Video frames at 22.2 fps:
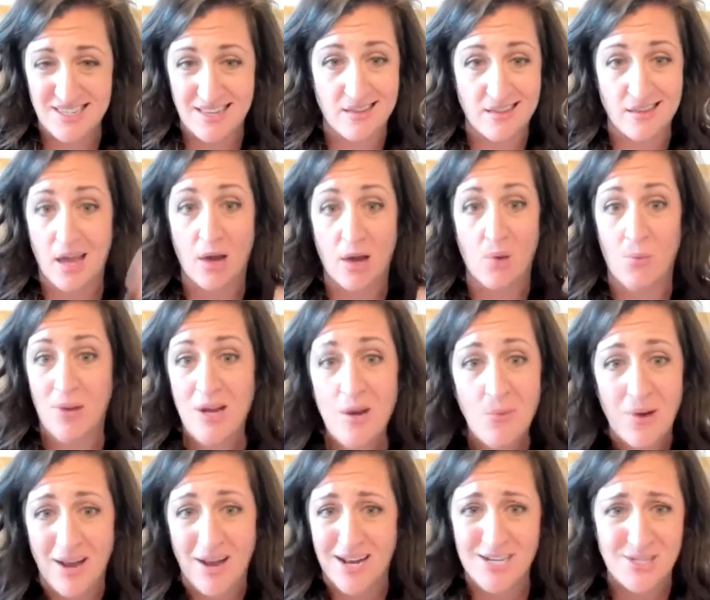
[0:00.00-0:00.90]
And they're like, we
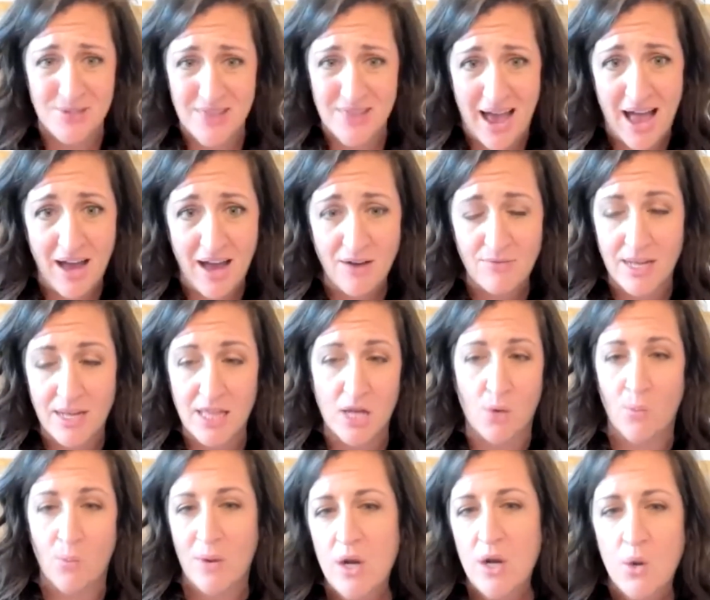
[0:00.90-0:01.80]
don't want to do that, right?
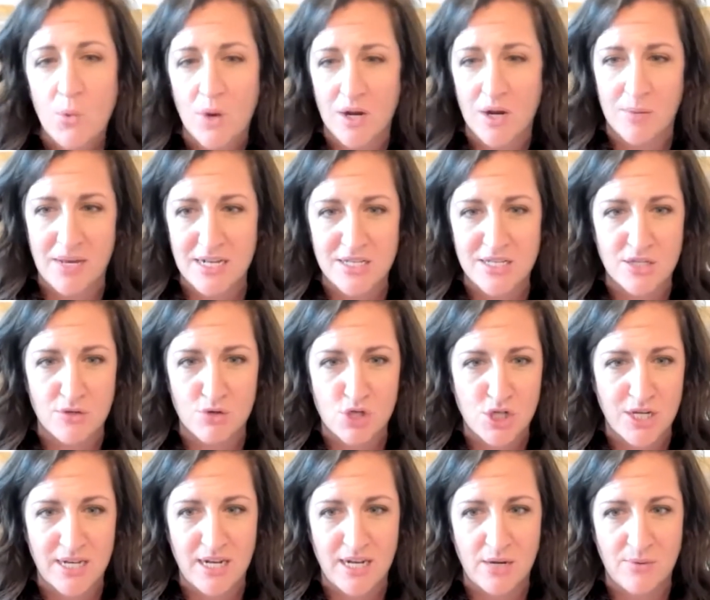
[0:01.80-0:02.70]
Like we don't want to be
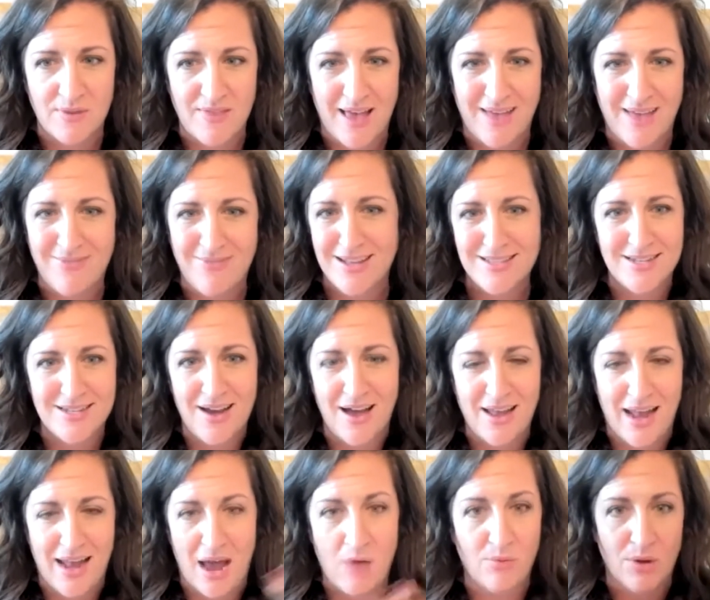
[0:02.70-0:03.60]
associated with that. That's not
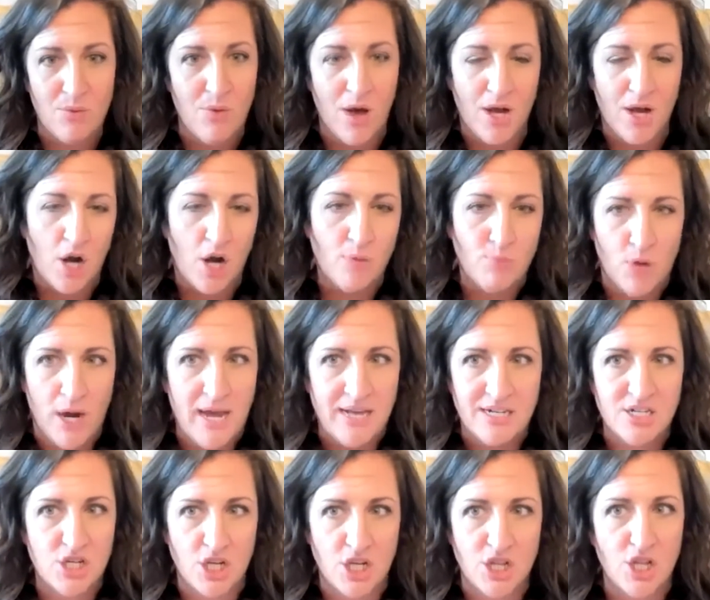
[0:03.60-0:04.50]
how we want our
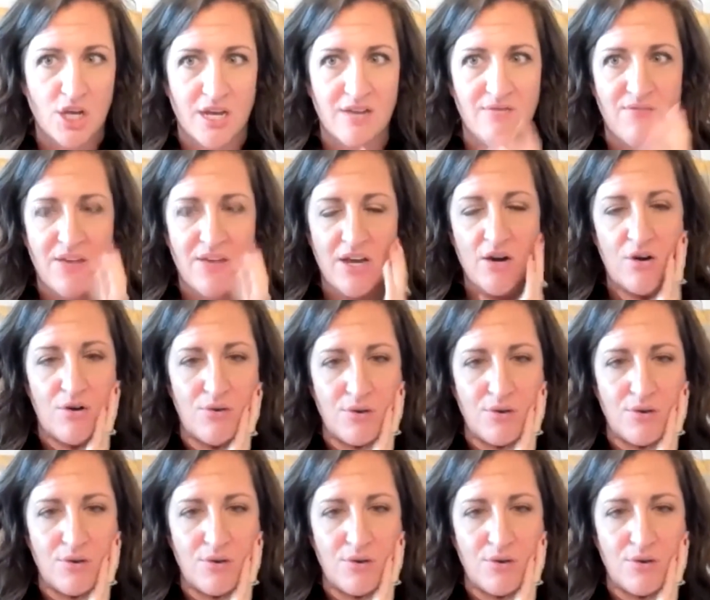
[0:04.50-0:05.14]
brand to look and feel.